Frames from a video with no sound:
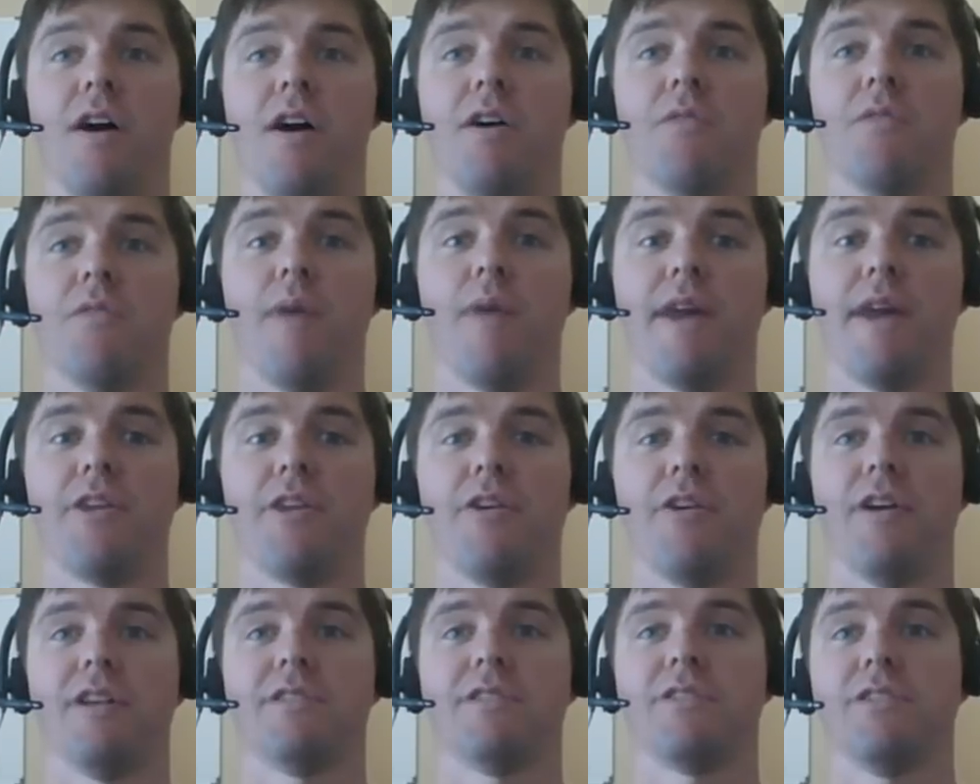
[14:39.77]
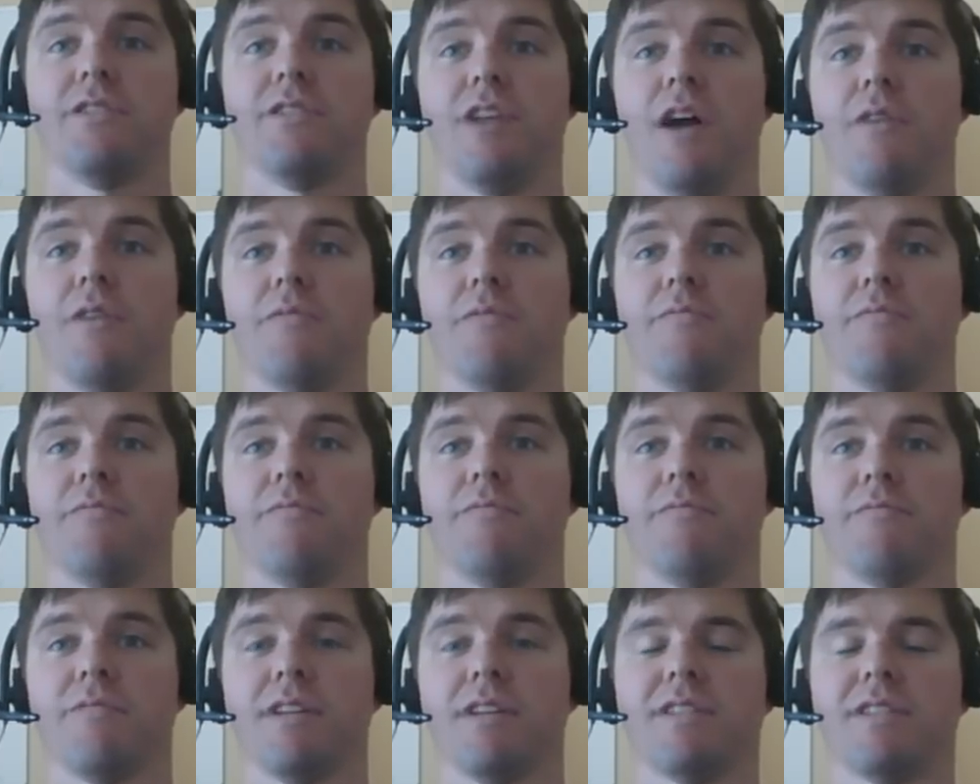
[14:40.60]
whether it's, you know,
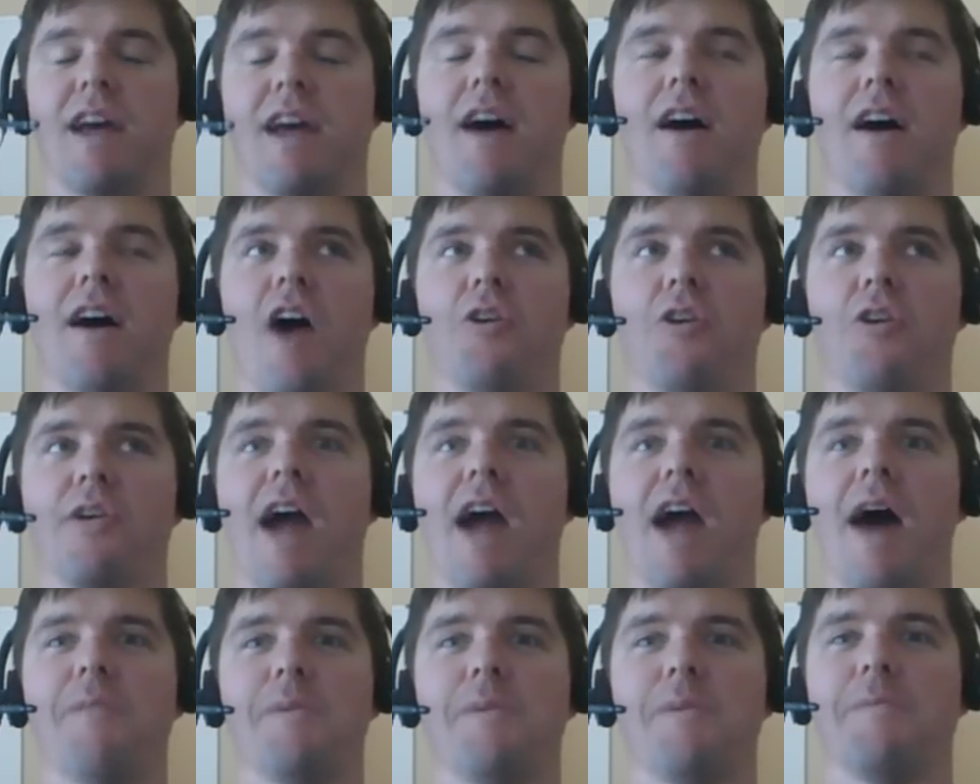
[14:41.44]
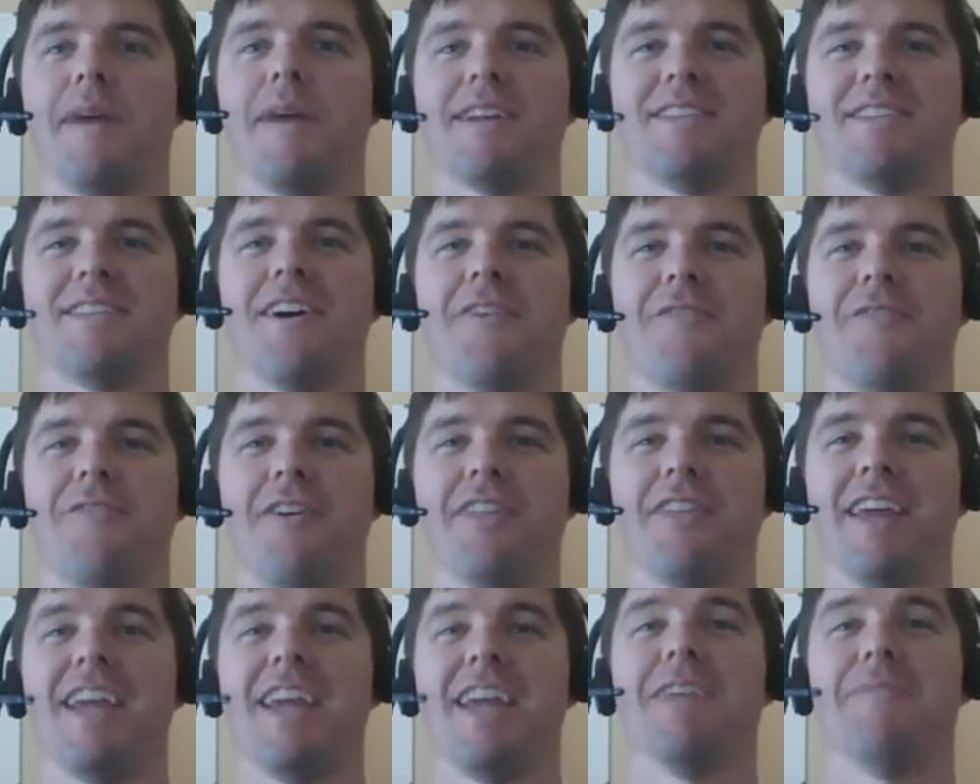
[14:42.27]
because I'll copy myself on the
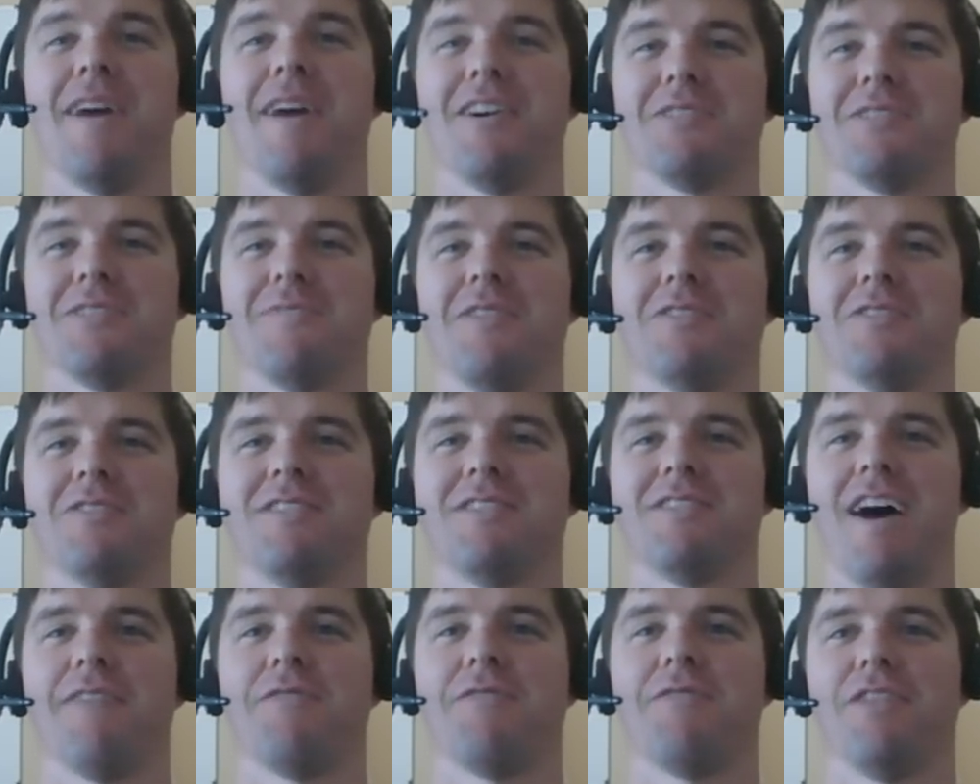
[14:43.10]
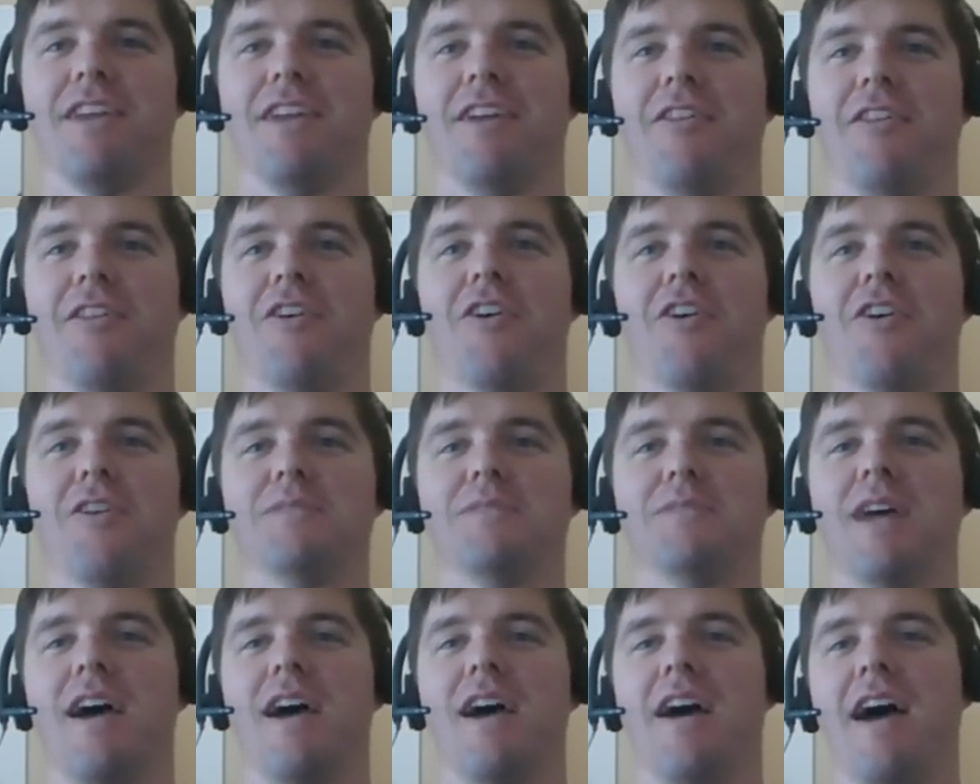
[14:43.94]
emails most of the time for the alarms,
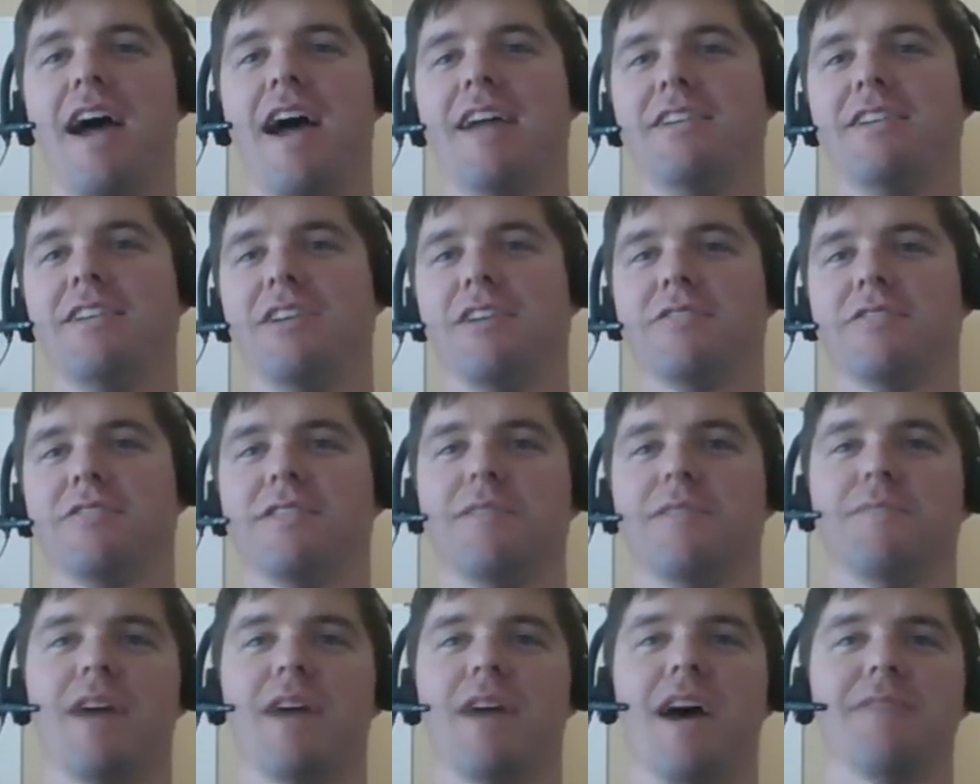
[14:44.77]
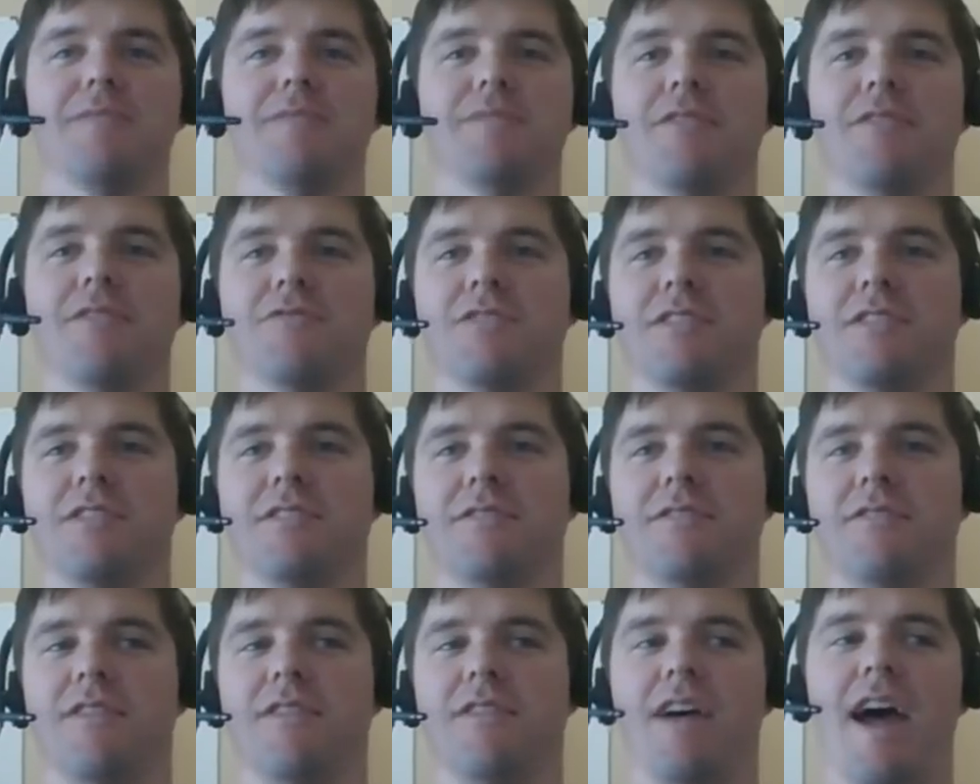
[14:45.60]
and you know, sometimes it'll just,
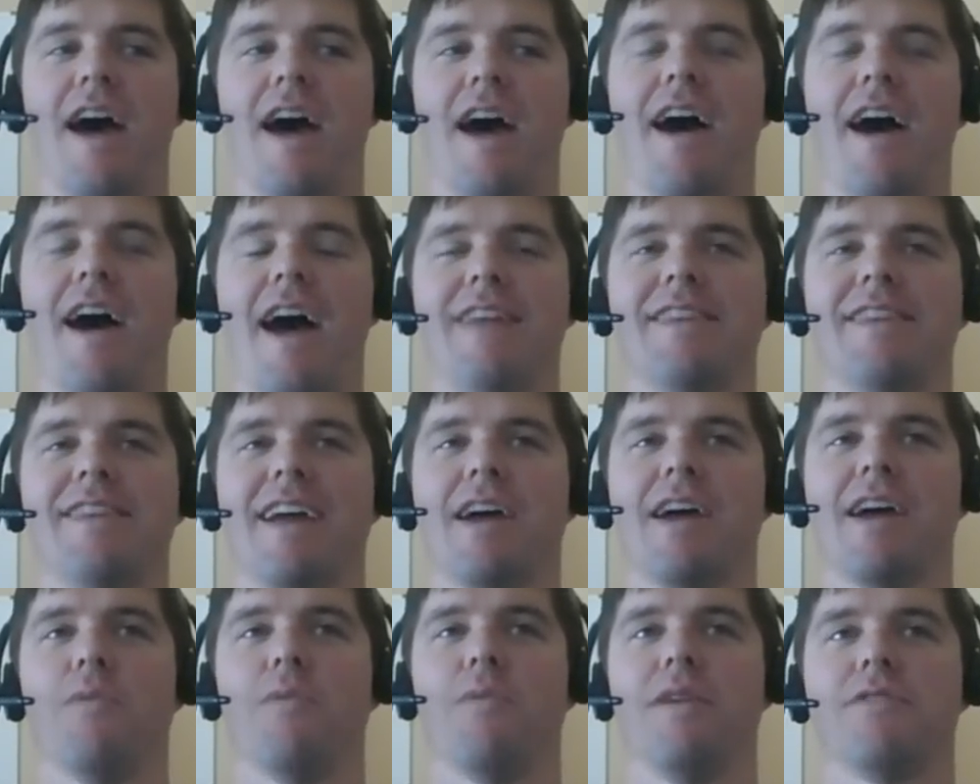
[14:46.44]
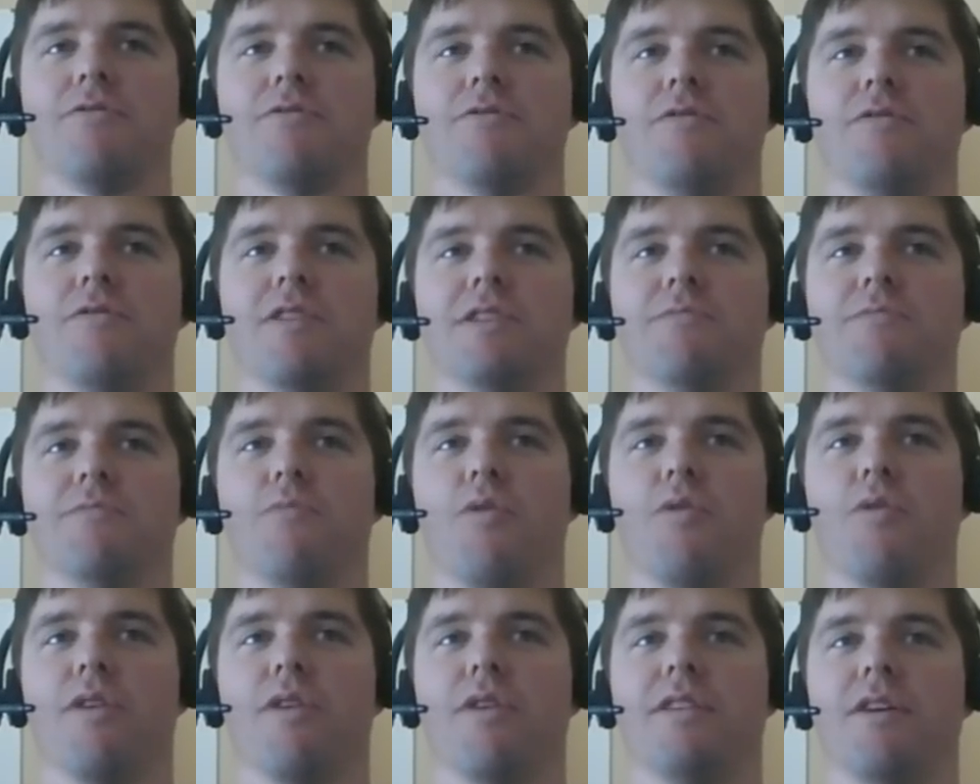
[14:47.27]
I think I went through this
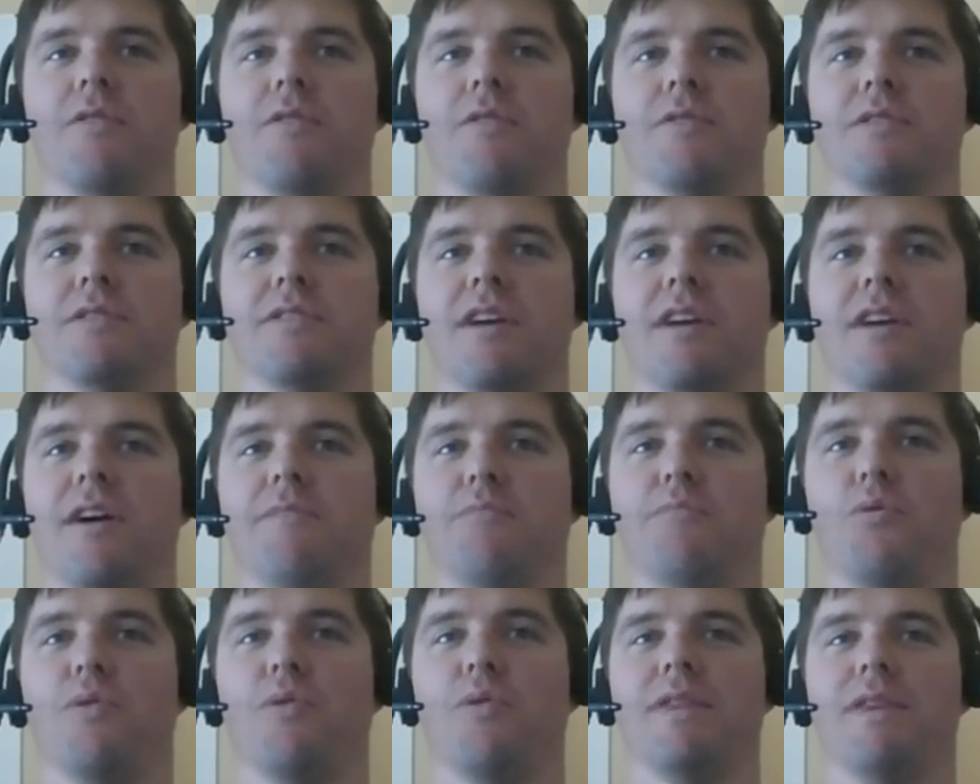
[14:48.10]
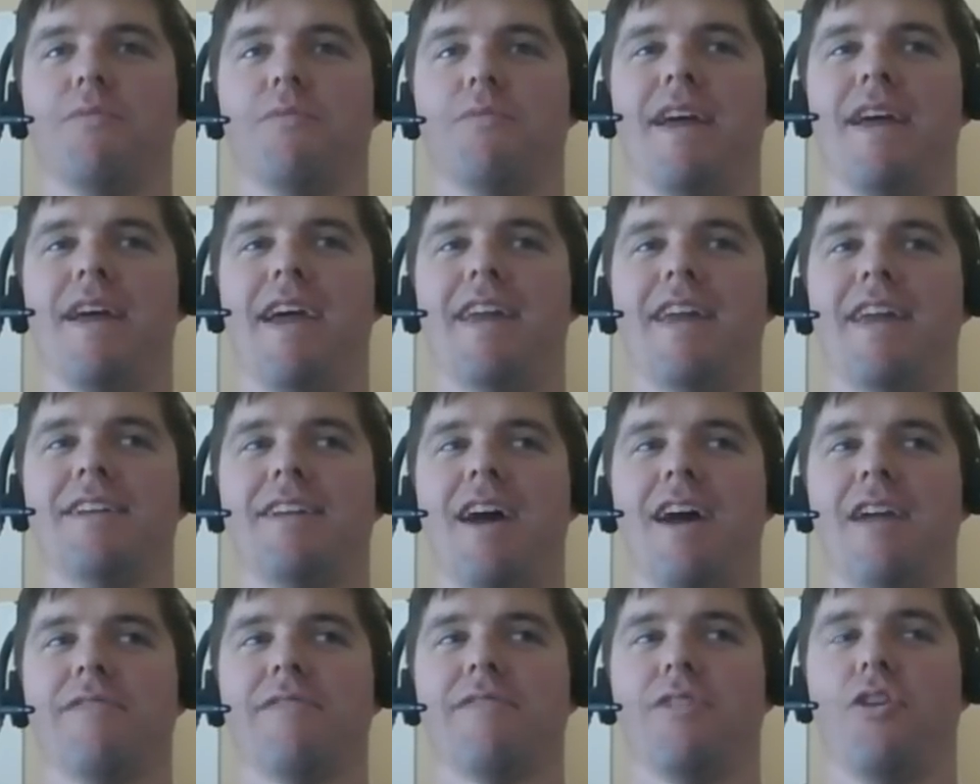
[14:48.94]
morning, there was a point that went in and
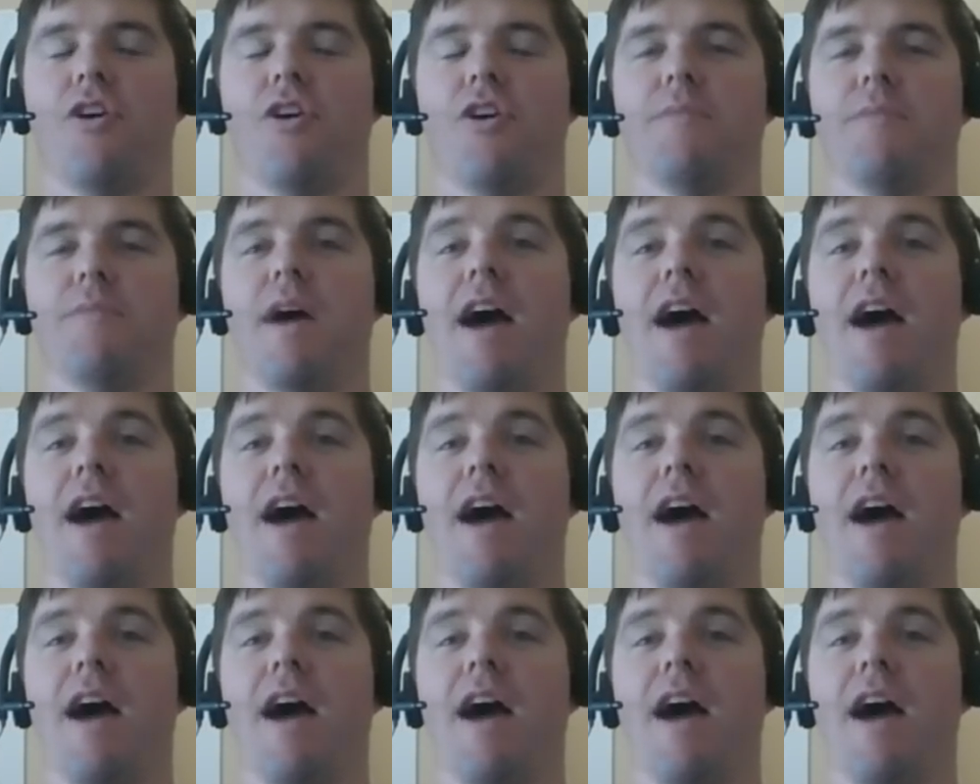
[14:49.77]
out of alarm.